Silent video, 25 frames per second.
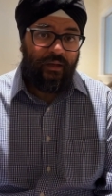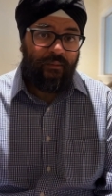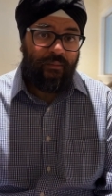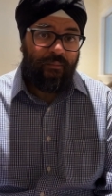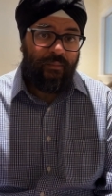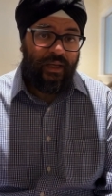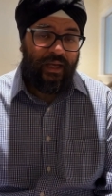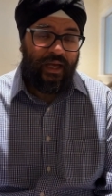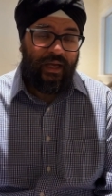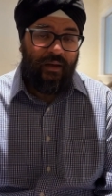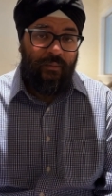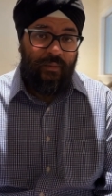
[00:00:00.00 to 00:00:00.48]

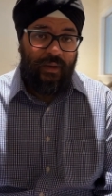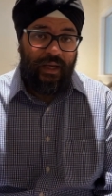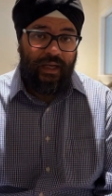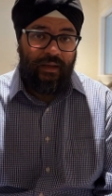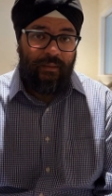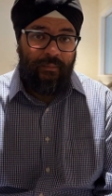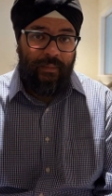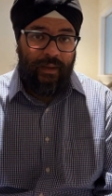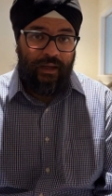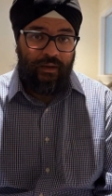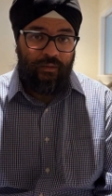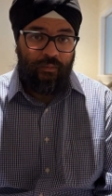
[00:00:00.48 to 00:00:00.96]
but I'd
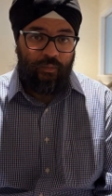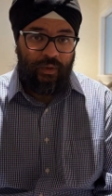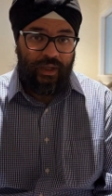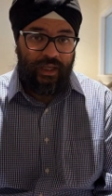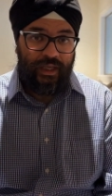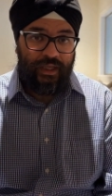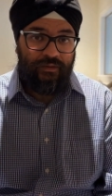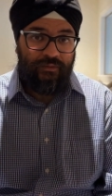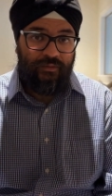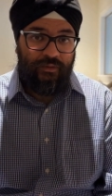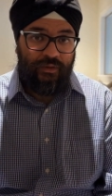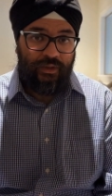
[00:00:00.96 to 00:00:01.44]
recommend
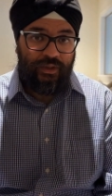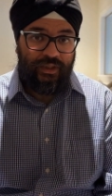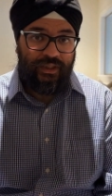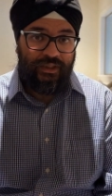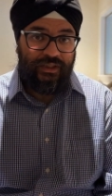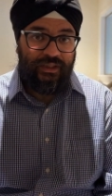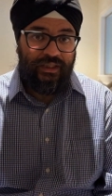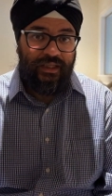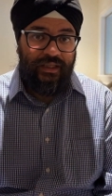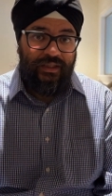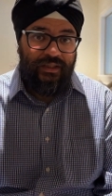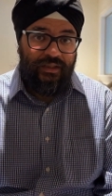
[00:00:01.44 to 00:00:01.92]
waiting for
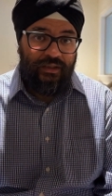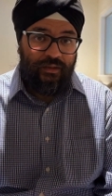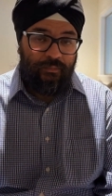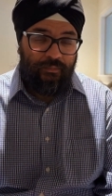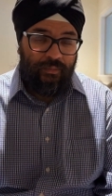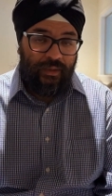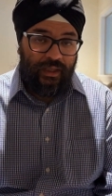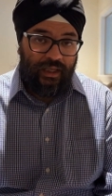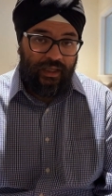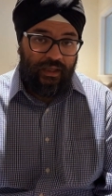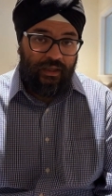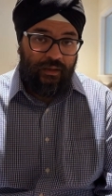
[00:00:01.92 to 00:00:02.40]
listings to
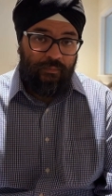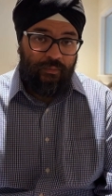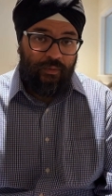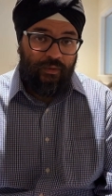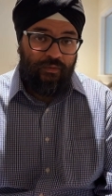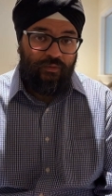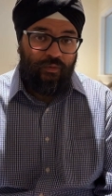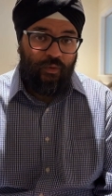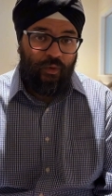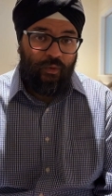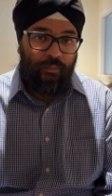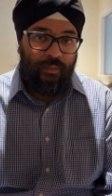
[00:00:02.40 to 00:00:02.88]
peak
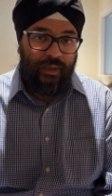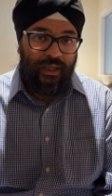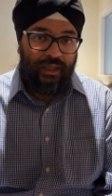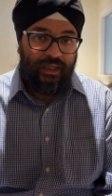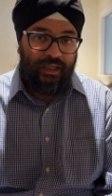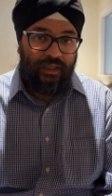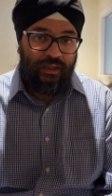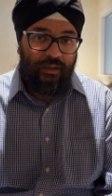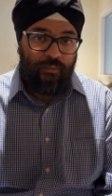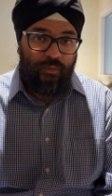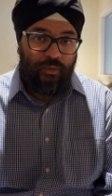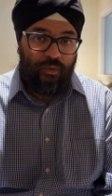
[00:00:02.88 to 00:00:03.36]
before
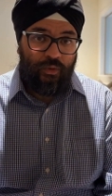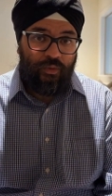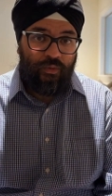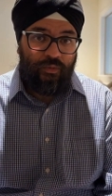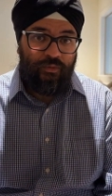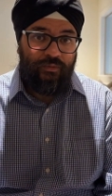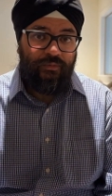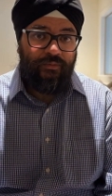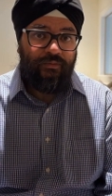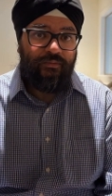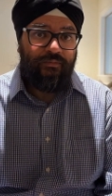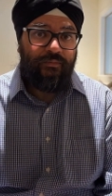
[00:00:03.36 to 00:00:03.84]
making a
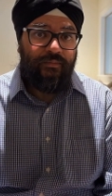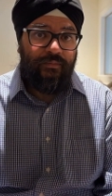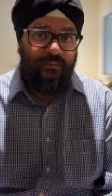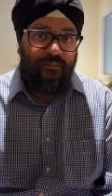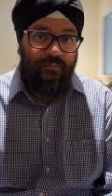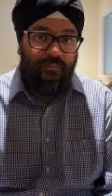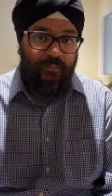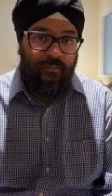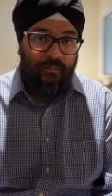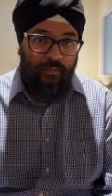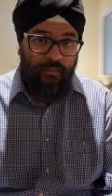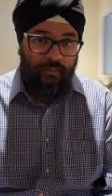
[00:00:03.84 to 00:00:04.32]
move.
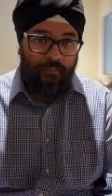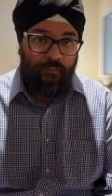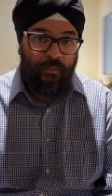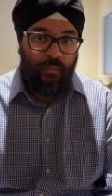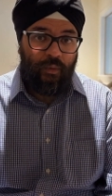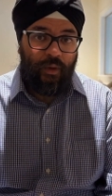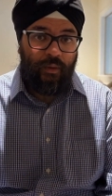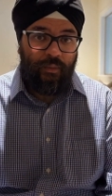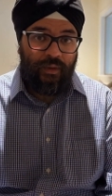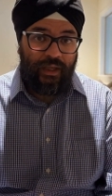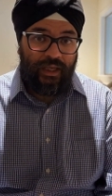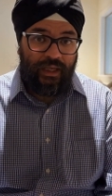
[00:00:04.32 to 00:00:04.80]

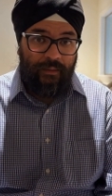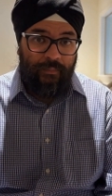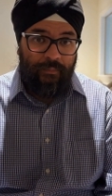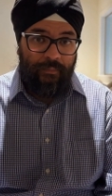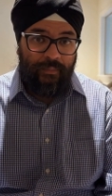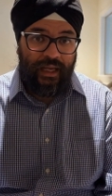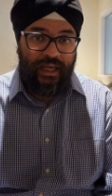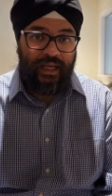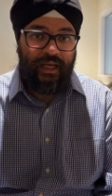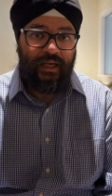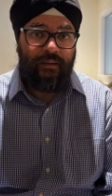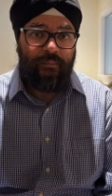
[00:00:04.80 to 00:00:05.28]
When we
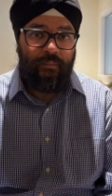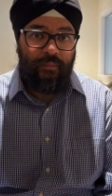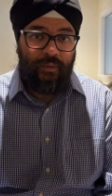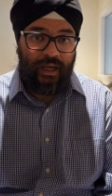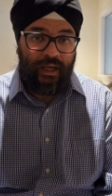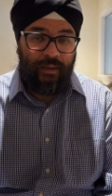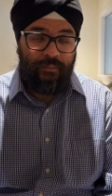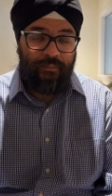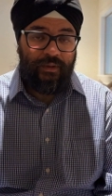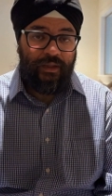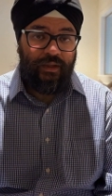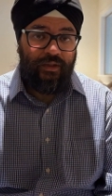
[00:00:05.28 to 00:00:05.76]
compare
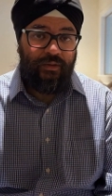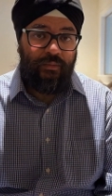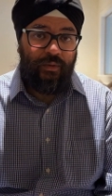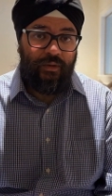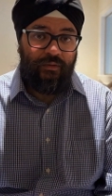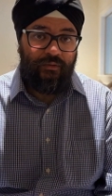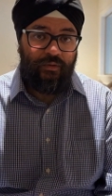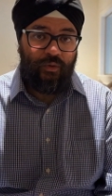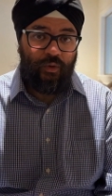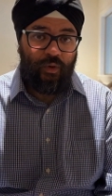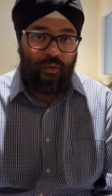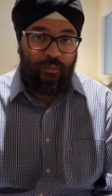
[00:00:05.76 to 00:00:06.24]
Brampton's
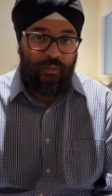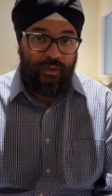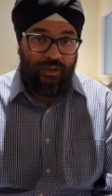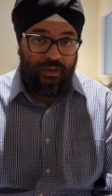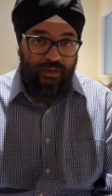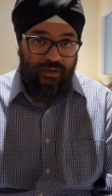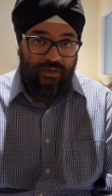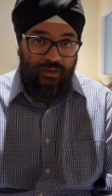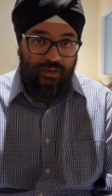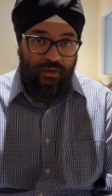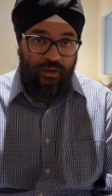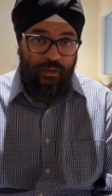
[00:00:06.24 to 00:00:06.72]

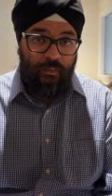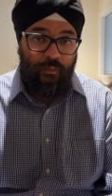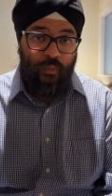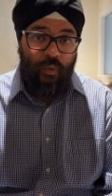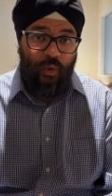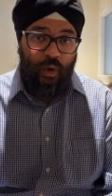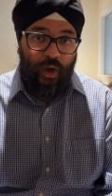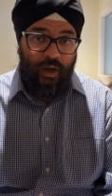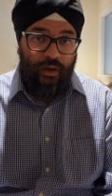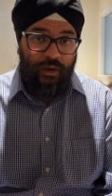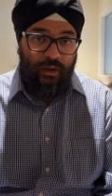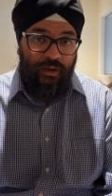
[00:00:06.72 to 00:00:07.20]
performance to the
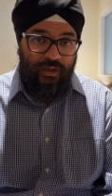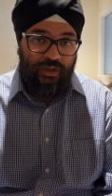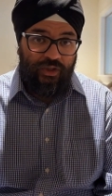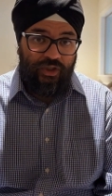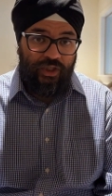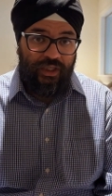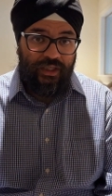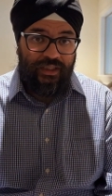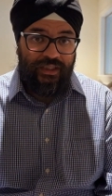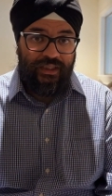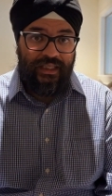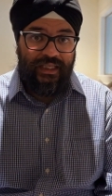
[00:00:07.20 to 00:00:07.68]
broader
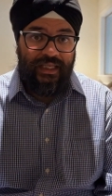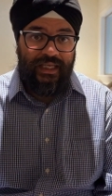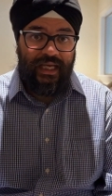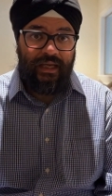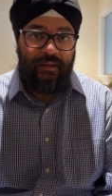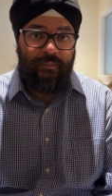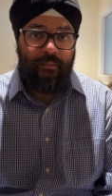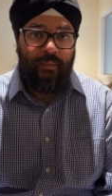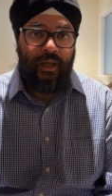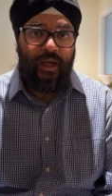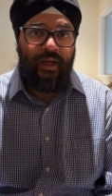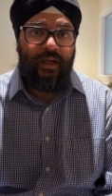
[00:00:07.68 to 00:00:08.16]

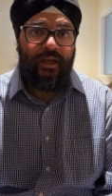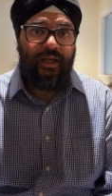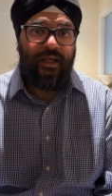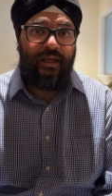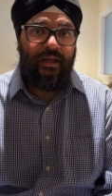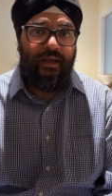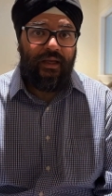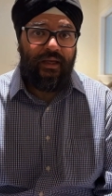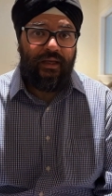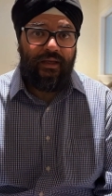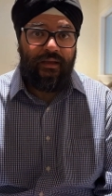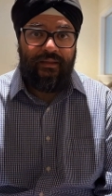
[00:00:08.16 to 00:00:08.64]
GTA
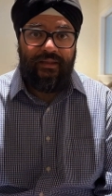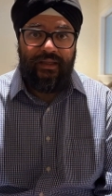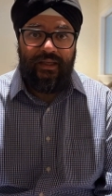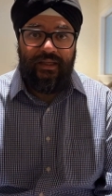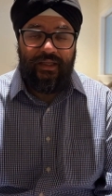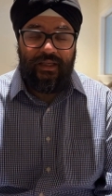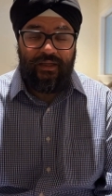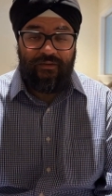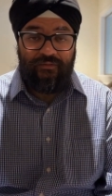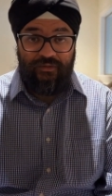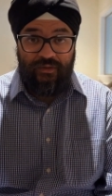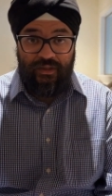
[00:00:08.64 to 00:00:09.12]
market, the
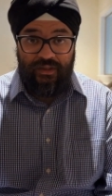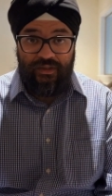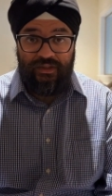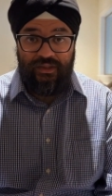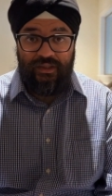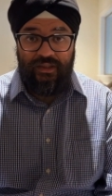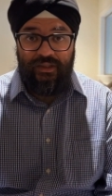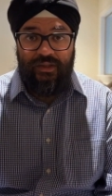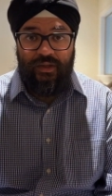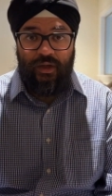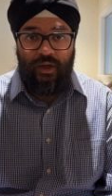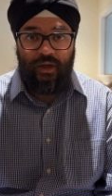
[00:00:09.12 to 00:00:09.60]

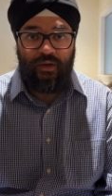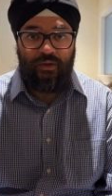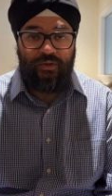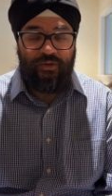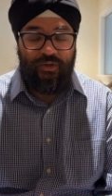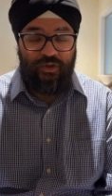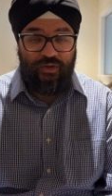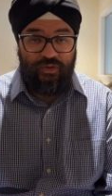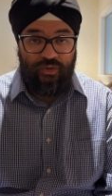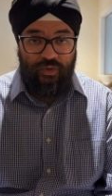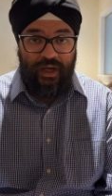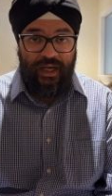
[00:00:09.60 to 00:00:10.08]
differences are
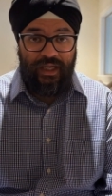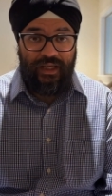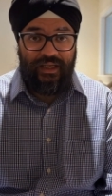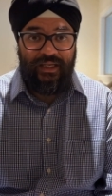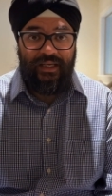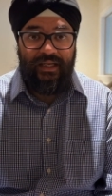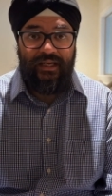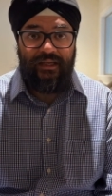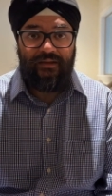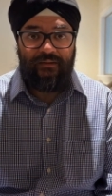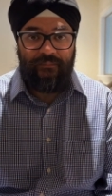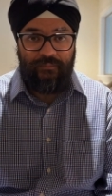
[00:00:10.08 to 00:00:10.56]

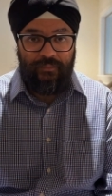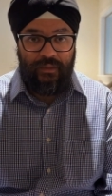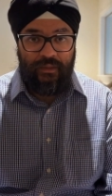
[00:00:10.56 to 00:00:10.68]
striking.